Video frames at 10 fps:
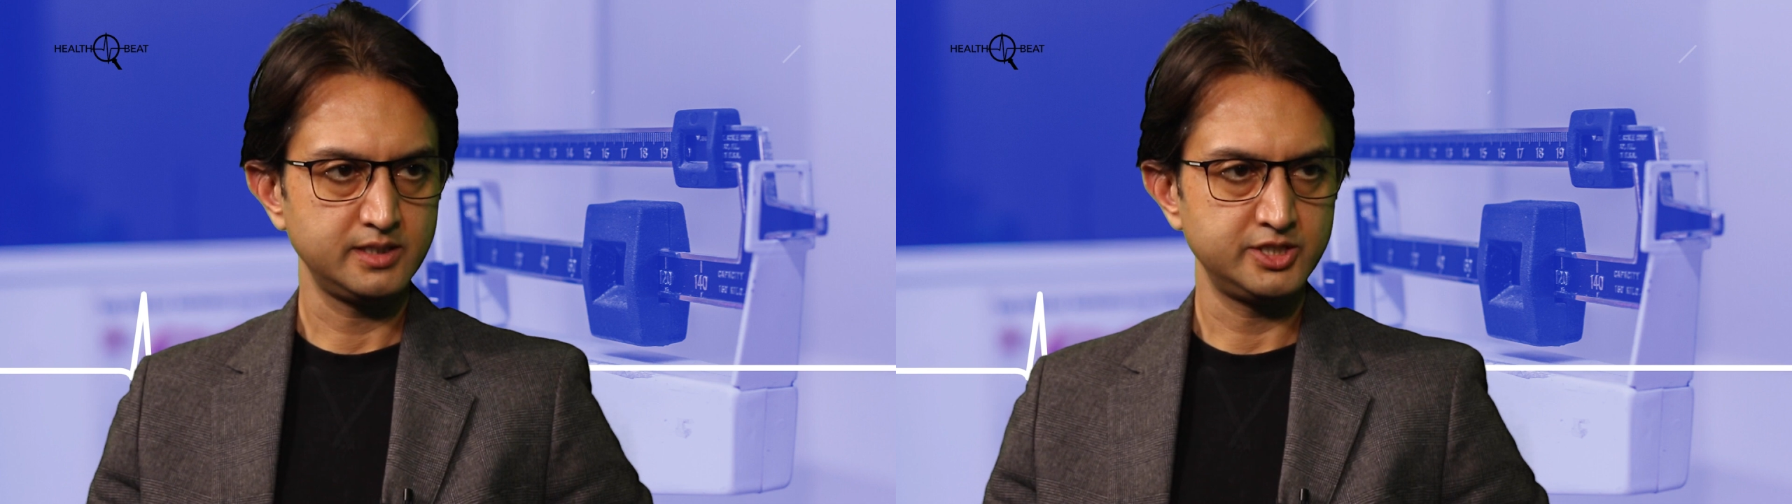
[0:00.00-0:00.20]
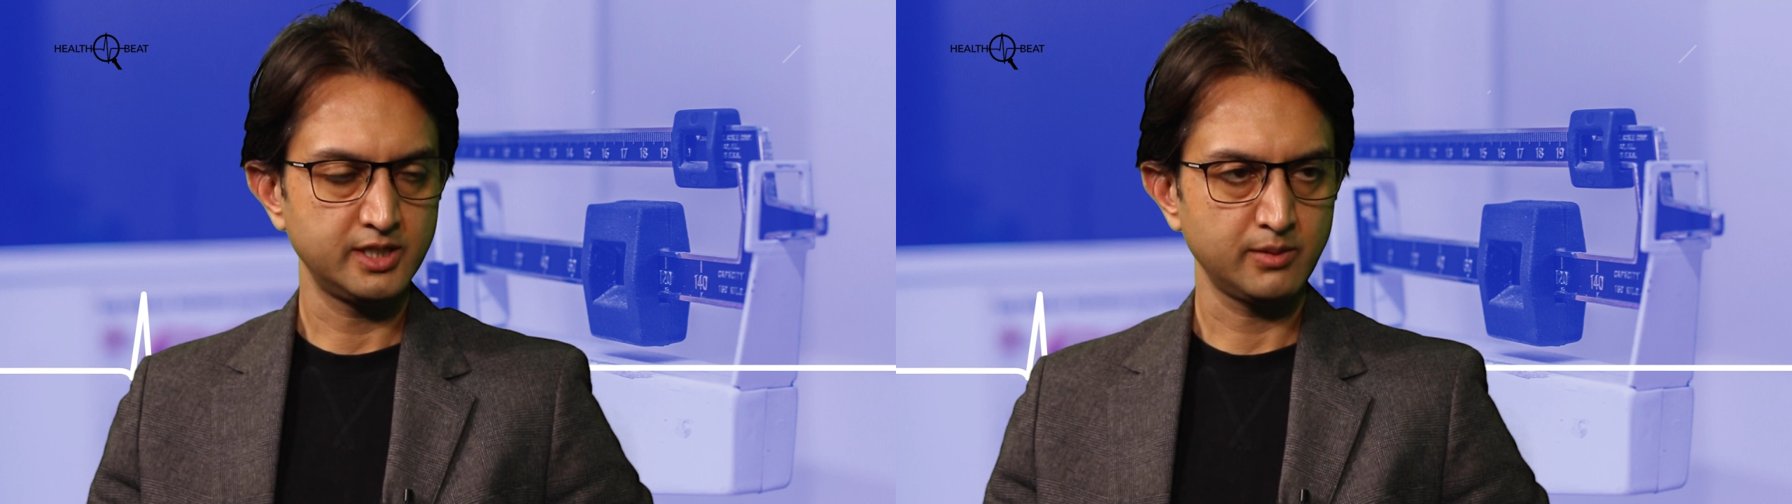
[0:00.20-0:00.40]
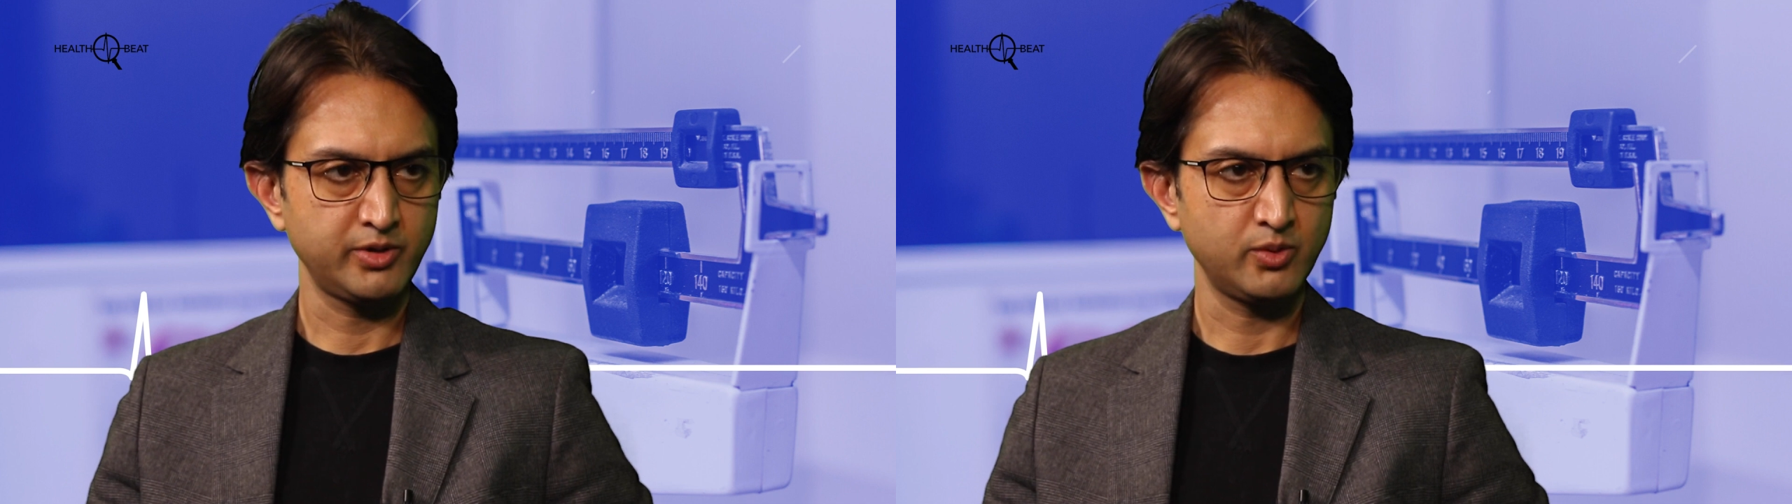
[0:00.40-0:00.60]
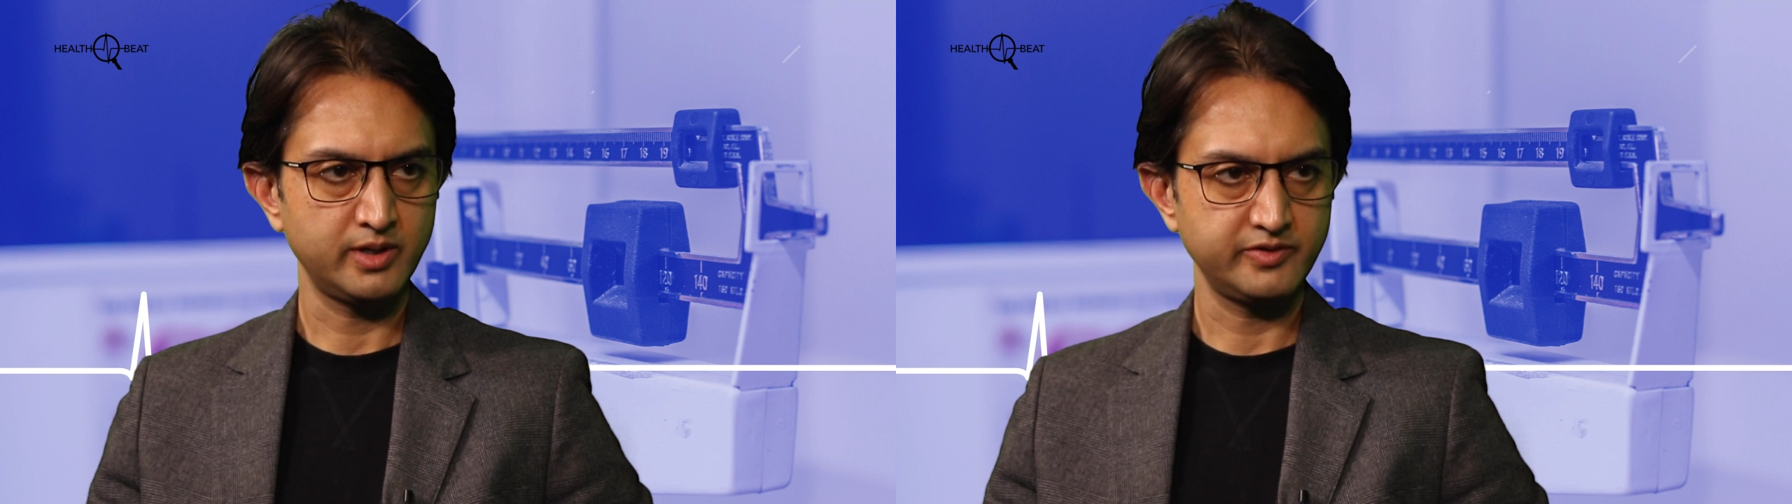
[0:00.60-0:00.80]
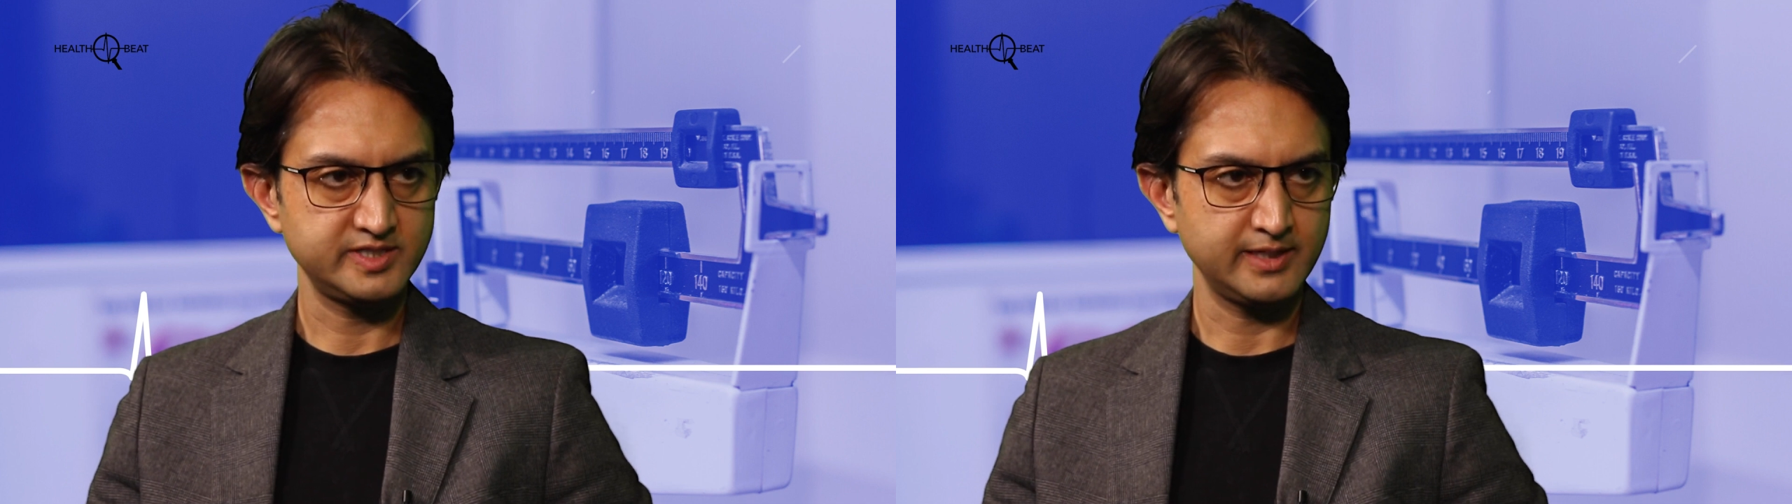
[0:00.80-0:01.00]

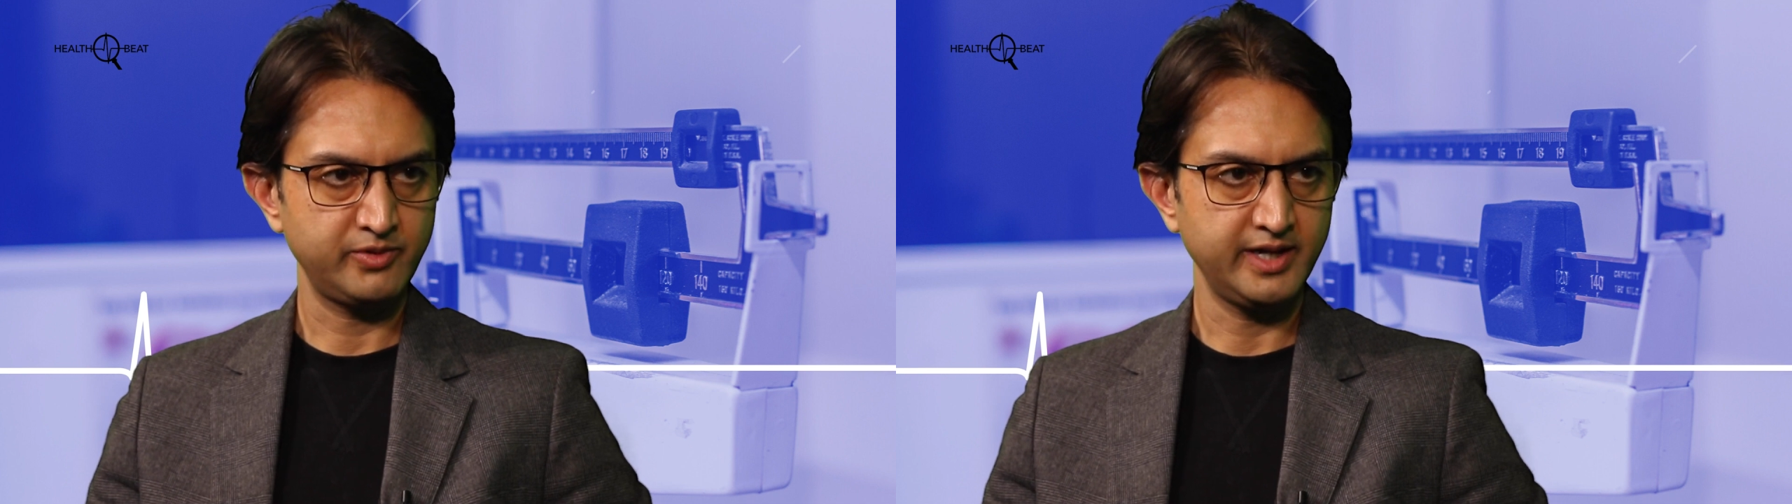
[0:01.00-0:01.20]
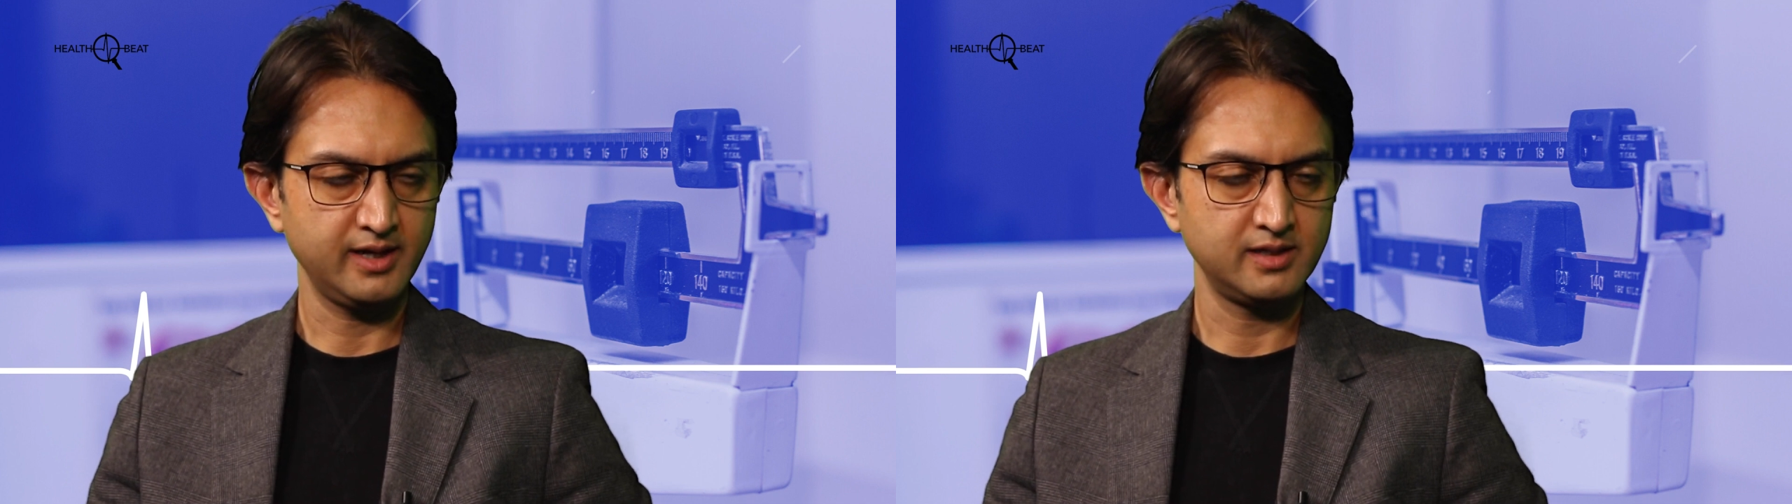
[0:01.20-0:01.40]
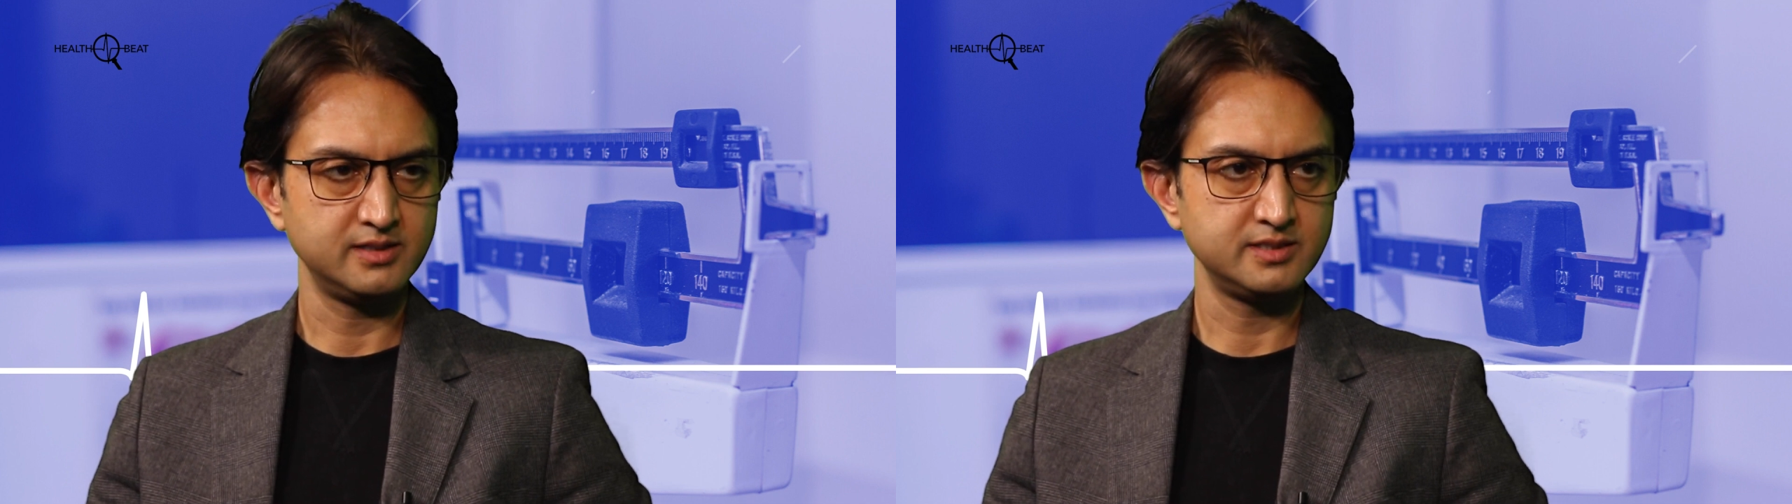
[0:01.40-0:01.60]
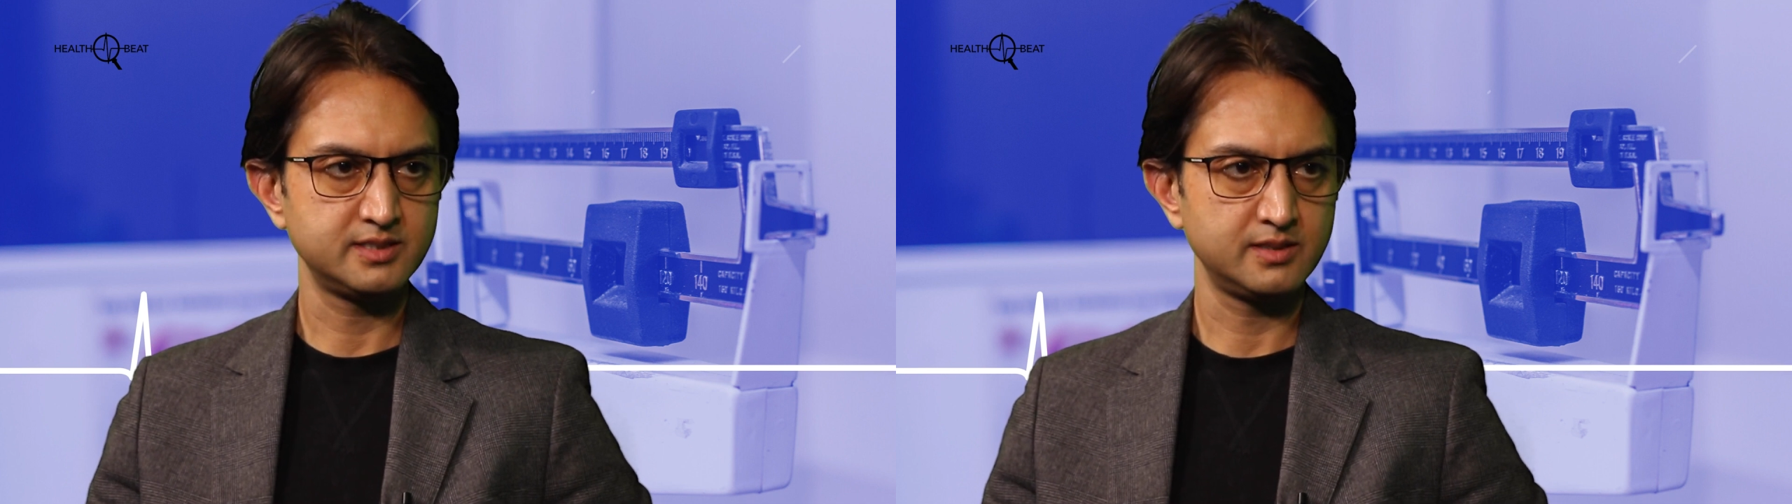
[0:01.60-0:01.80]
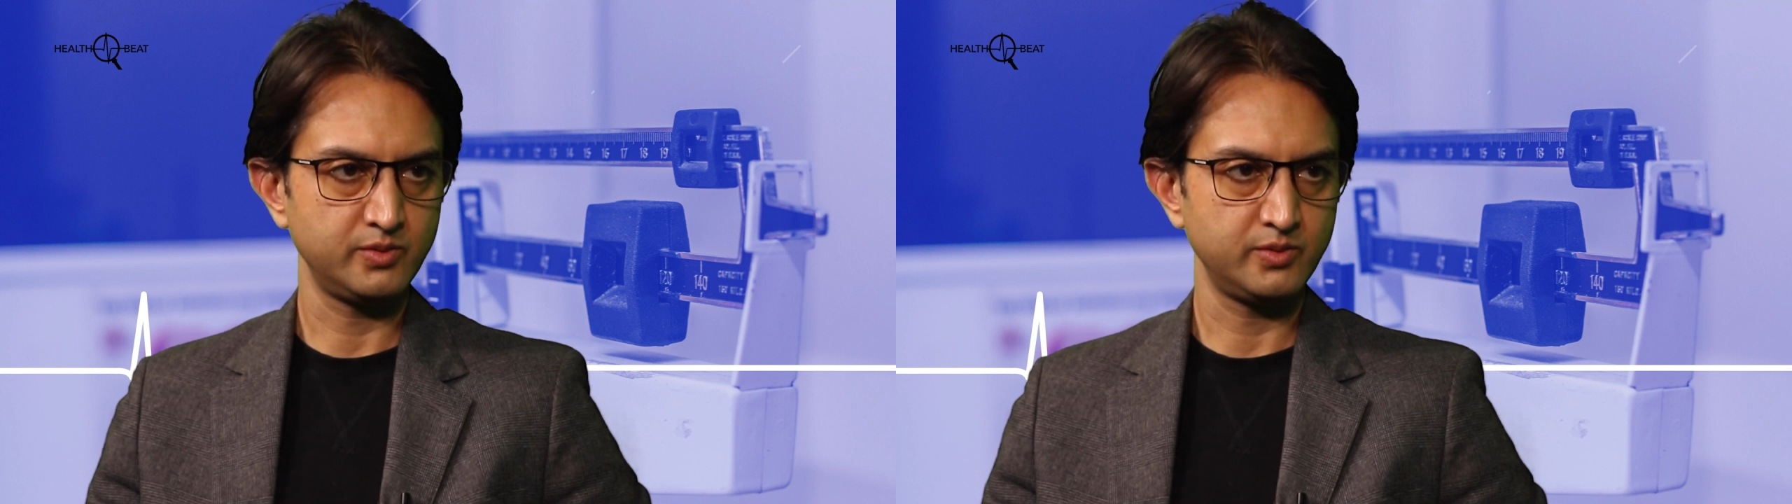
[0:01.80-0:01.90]
GLP-1 receptor agonist,